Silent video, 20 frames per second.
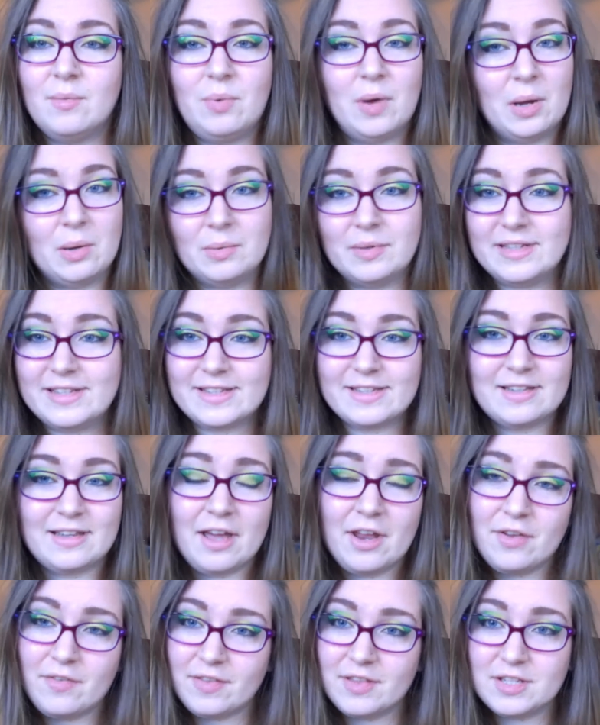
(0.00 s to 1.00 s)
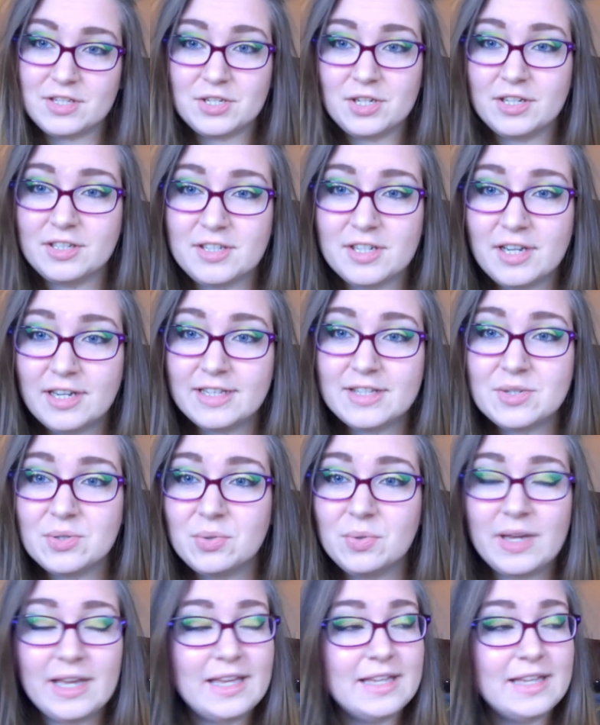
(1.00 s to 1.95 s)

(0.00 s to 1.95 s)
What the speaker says: well, it's kind of in the title.